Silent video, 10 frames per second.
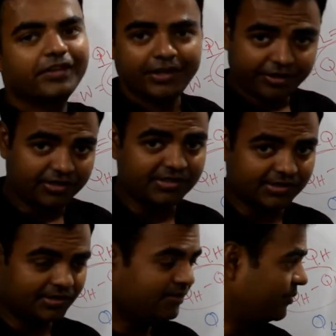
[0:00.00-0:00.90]
heat
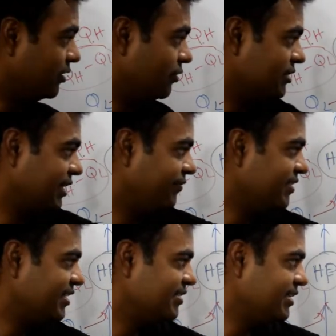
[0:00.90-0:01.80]
engine, because
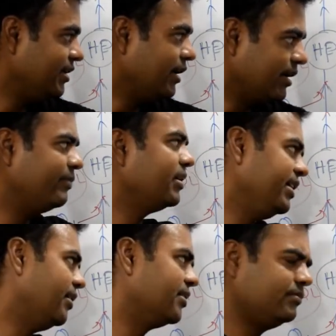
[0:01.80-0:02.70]
efficiency, and but
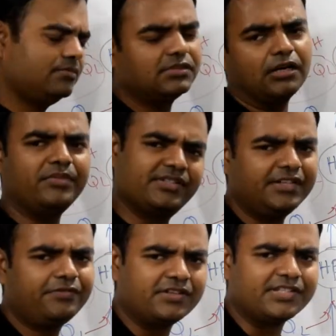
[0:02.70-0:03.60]
yeah, term is
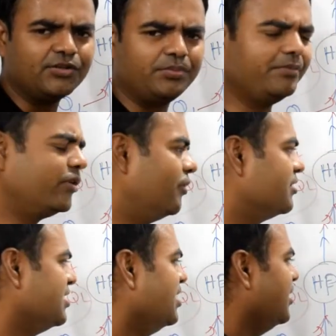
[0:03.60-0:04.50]
different, COP,
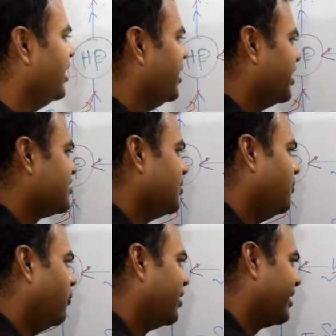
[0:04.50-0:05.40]
because in case of
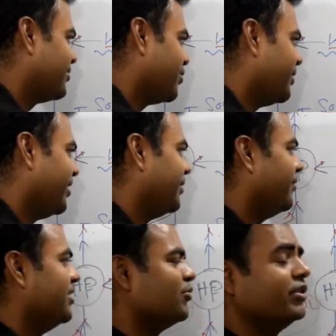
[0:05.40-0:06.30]
work absorbing
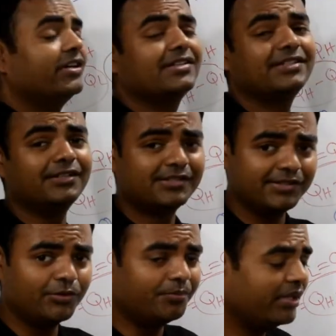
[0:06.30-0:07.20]
device we consider
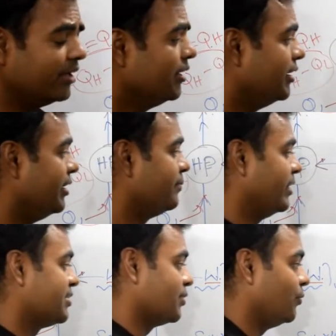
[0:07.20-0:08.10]
COP, in
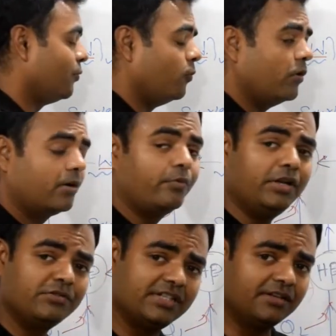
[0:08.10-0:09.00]
case of work
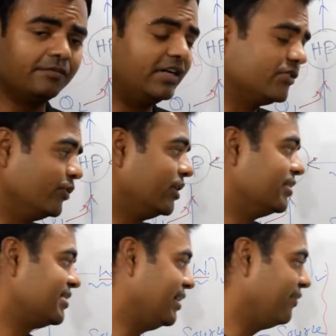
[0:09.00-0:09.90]
producing device we
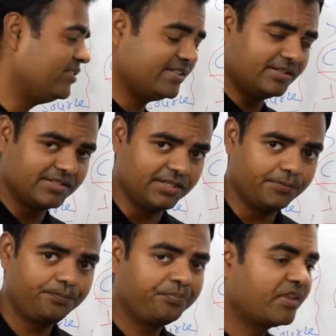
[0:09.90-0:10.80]
consider efficiency.
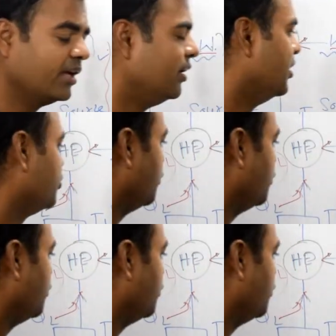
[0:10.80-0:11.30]
So